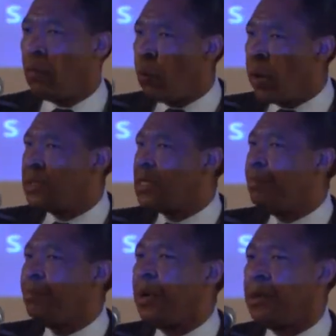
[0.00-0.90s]
one
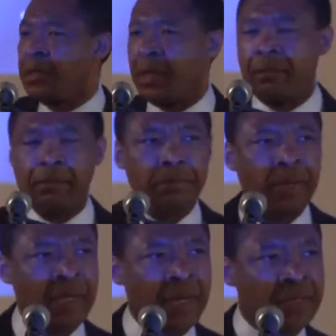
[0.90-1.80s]
symposium,
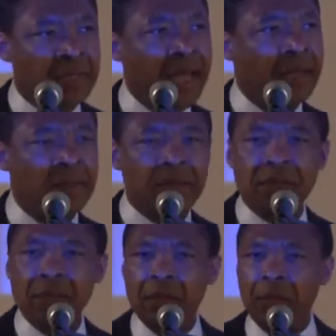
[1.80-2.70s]
but in a
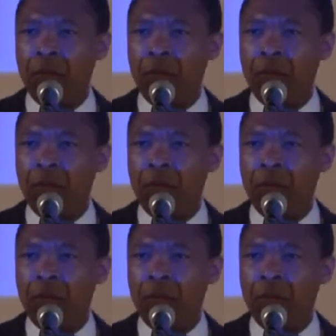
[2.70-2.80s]
sense,